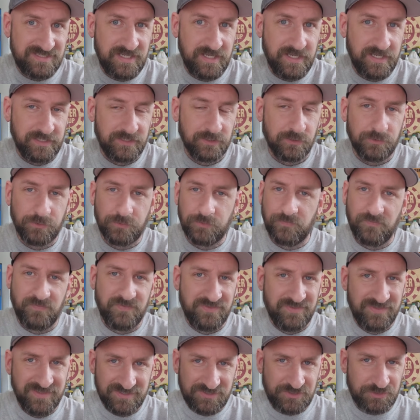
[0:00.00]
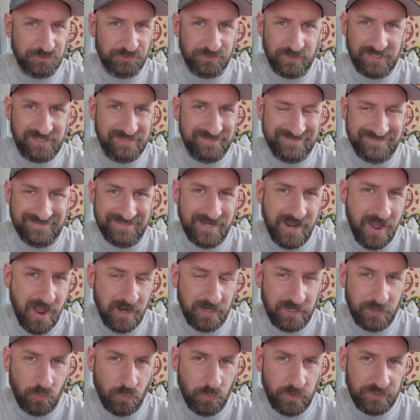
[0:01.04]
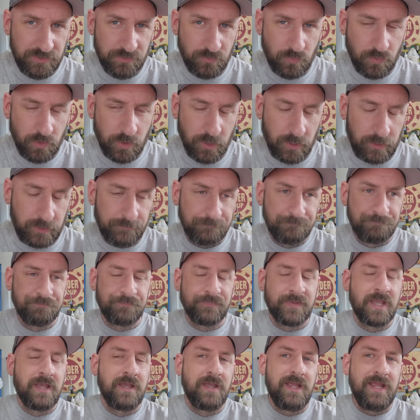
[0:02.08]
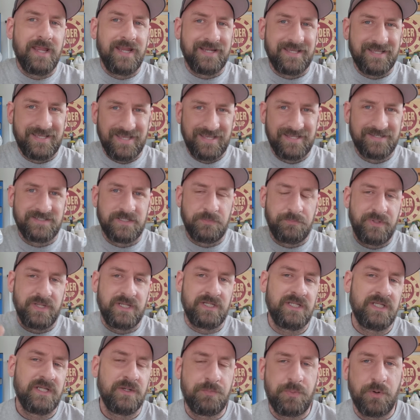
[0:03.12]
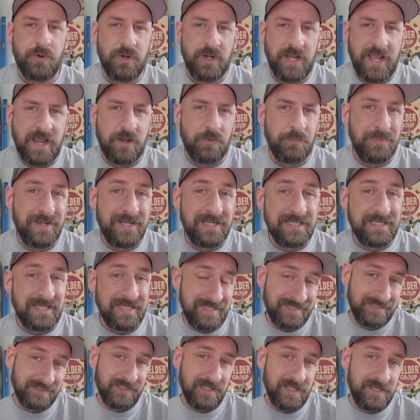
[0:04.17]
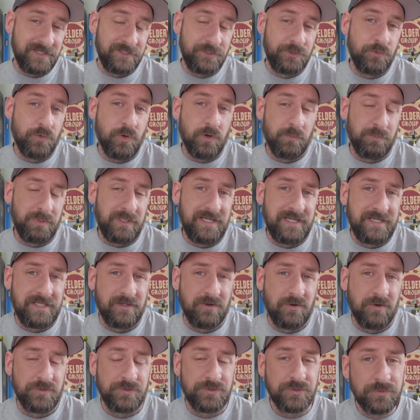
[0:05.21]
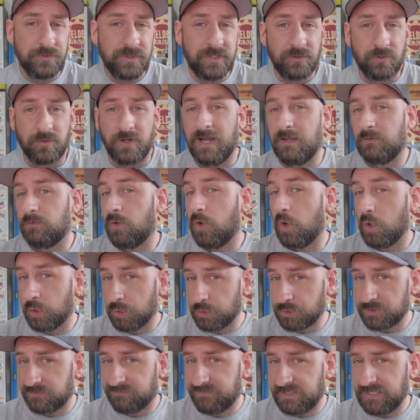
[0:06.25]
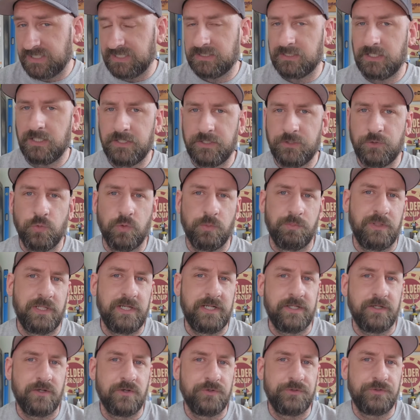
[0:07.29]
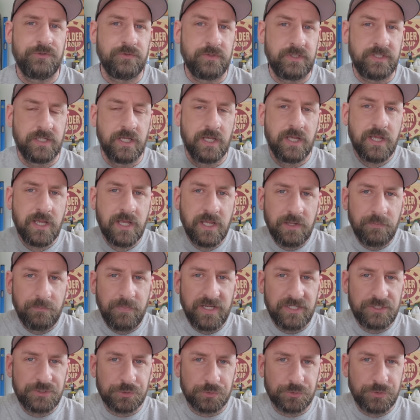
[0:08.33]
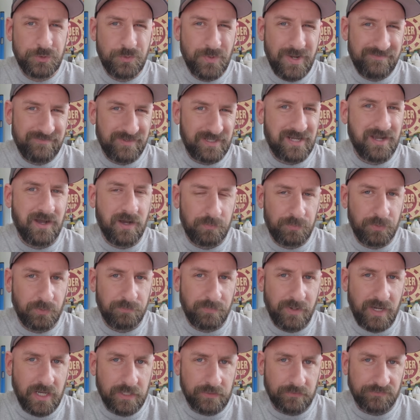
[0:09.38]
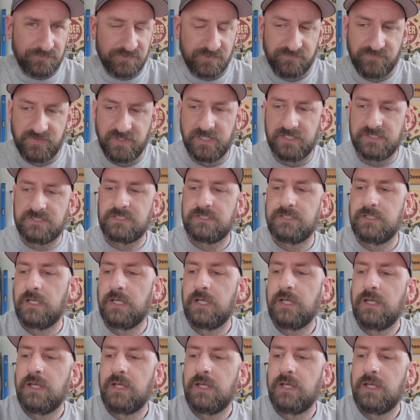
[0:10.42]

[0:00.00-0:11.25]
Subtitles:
CA glue, this trick is not going to work. And again, depending upon how many inlay you are planning on doing or how large of an inlay you are planning on doing, make sure you have a couple bottles of this.